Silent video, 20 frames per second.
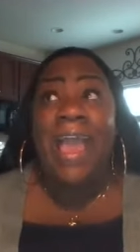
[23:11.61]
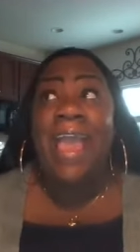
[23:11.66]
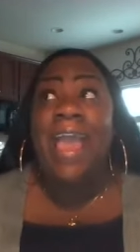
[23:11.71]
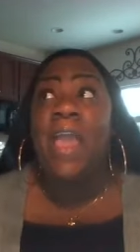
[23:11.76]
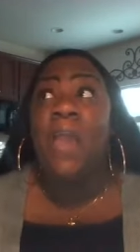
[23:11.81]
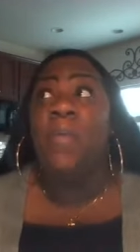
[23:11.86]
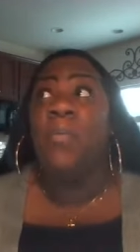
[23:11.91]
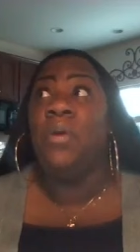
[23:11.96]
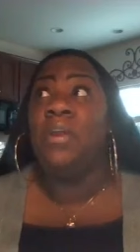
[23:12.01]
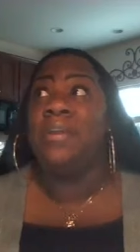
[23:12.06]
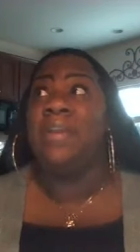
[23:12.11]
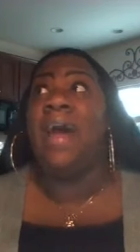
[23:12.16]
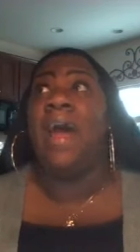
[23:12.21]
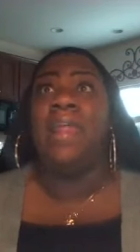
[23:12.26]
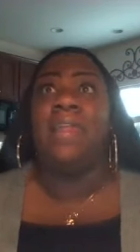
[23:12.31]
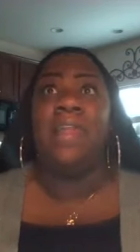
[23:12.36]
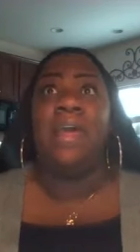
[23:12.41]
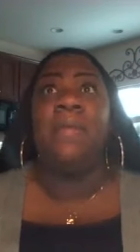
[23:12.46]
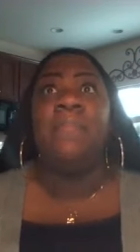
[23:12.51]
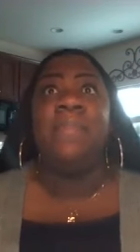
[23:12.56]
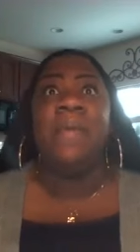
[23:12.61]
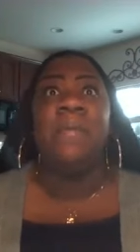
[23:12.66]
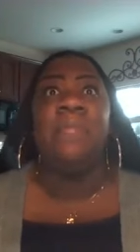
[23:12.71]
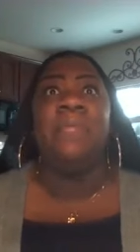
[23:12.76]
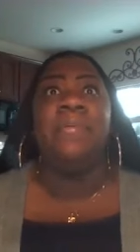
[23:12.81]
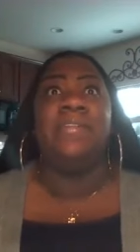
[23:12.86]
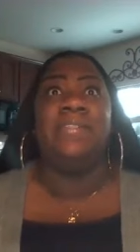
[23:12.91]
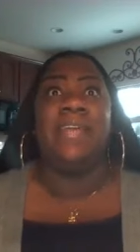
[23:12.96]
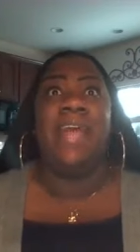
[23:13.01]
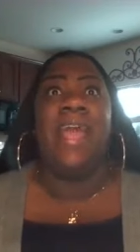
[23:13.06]
He would not let me
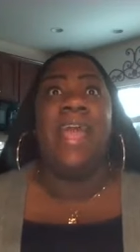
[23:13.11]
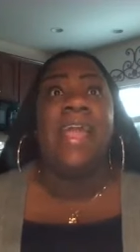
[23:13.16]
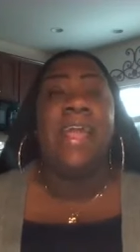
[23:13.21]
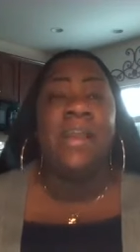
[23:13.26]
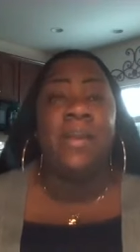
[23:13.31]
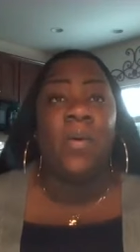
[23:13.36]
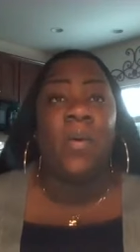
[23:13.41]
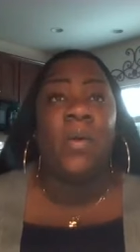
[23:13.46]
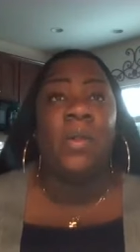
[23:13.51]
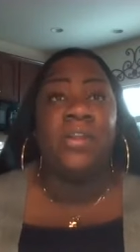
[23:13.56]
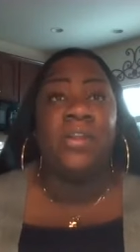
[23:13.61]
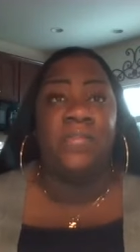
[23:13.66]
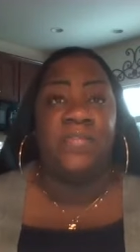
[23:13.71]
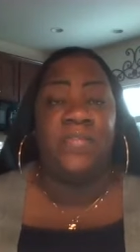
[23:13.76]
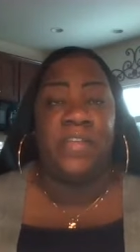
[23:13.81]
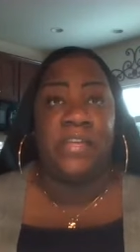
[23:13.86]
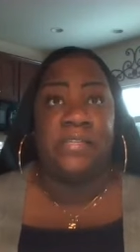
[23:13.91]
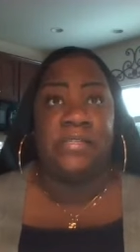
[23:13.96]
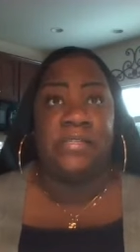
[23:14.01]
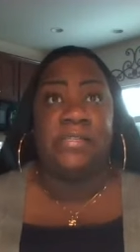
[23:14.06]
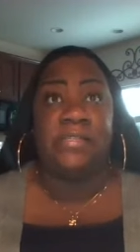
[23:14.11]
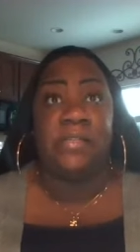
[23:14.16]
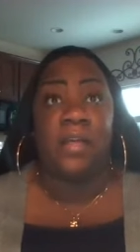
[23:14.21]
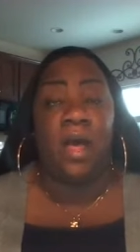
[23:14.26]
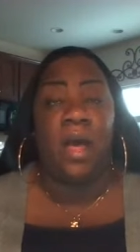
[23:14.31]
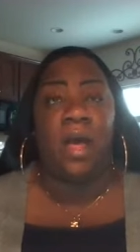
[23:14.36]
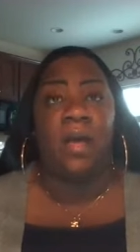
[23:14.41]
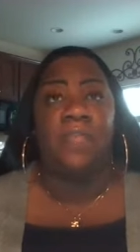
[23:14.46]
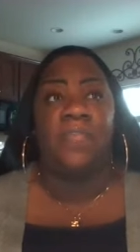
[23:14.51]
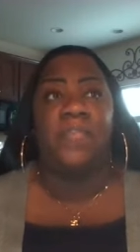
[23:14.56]
retain all of this
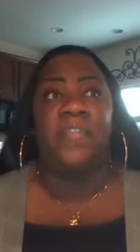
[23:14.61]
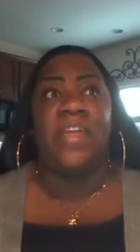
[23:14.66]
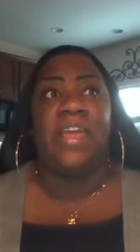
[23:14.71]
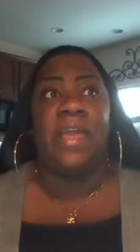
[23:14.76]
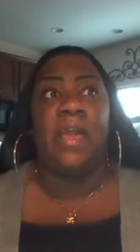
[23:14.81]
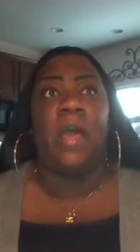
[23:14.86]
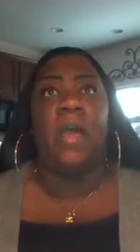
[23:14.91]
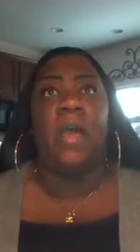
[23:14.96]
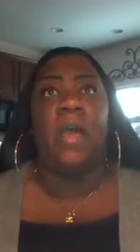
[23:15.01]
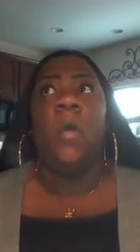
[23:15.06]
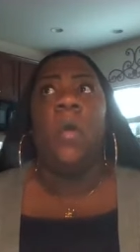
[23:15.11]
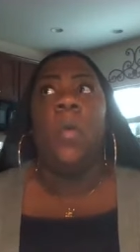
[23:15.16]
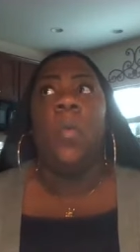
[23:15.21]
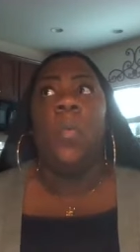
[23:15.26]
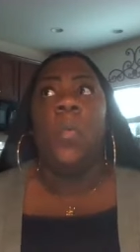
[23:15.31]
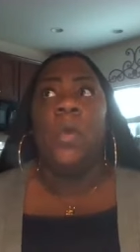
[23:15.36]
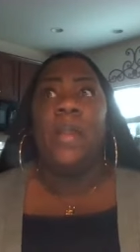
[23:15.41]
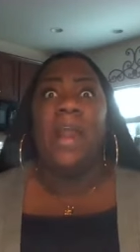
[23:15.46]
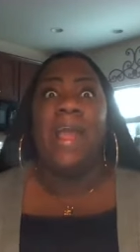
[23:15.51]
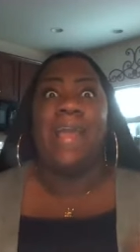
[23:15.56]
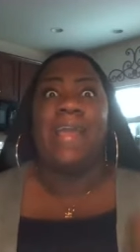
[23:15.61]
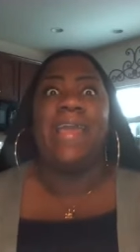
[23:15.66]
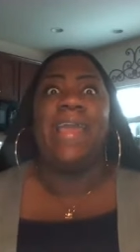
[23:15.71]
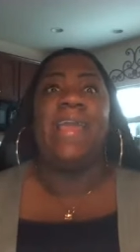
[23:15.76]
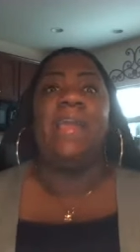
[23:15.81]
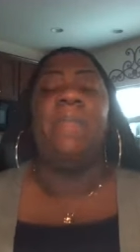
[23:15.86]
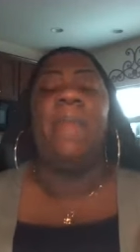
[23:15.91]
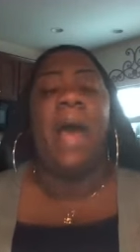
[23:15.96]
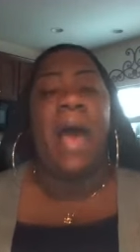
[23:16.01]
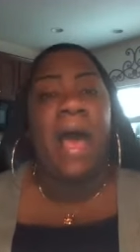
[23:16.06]
stuff. Like when I
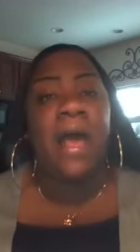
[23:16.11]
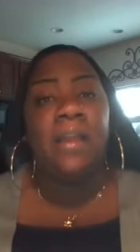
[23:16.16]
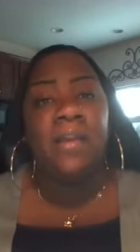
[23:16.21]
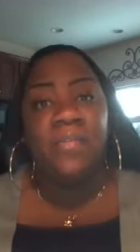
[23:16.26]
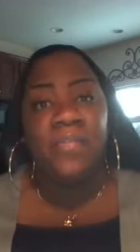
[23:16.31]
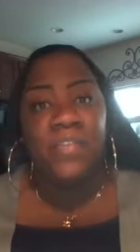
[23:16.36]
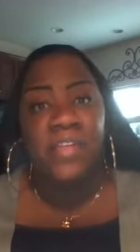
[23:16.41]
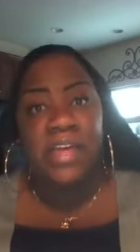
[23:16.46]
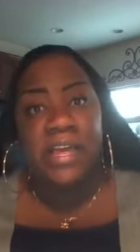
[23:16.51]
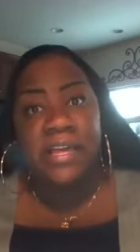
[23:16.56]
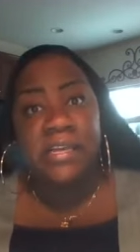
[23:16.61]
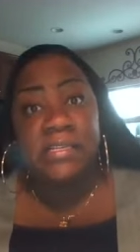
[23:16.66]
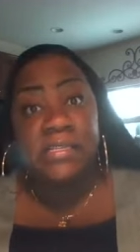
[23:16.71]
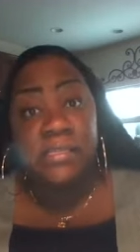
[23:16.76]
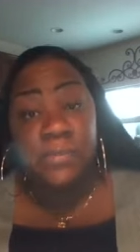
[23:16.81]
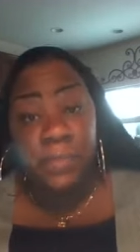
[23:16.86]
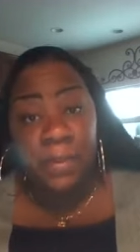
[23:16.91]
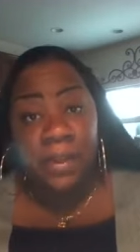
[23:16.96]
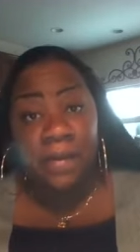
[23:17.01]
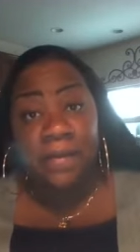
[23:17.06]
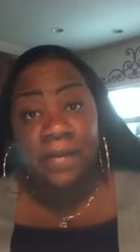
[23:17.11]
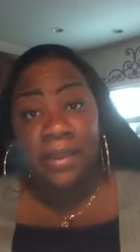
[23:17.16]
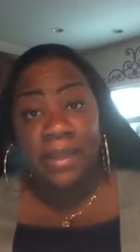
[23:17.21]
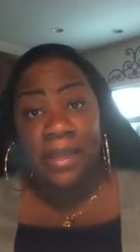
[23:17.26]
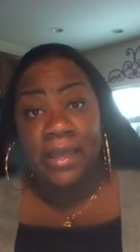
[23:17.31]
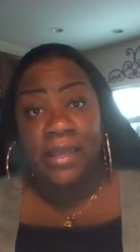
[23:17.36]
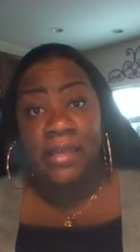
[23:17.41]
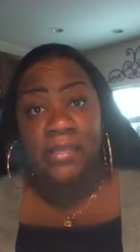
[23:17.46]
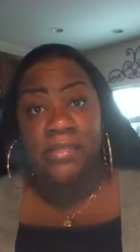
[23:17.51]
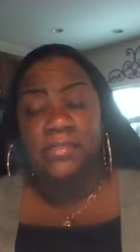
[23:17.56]
came out of the
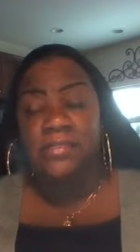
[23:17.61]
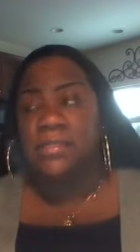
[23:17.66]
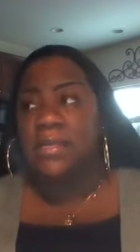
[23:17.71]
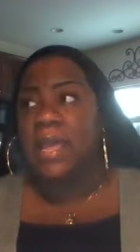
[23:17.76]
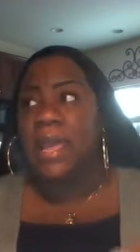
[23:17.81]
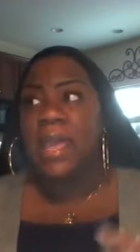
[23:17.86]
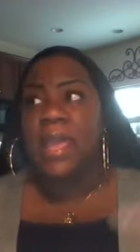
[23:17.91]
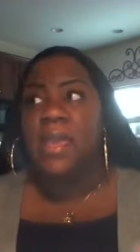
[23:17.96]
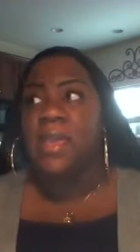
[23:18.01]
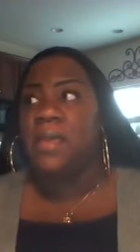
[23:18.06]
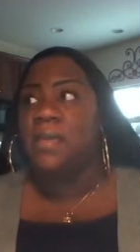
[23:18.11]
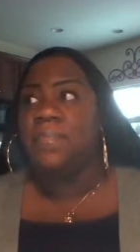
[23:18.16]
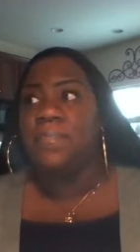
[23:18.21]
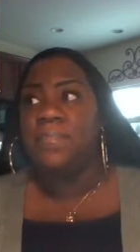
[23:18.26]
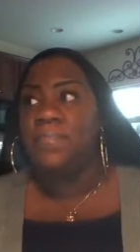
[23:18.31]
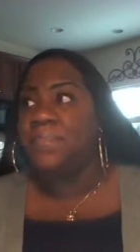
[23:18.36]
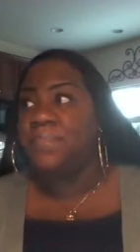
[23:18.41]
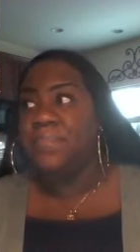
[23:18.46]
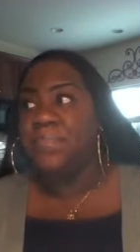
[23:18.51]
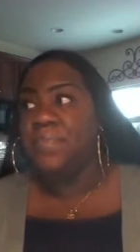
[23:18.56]
experience, He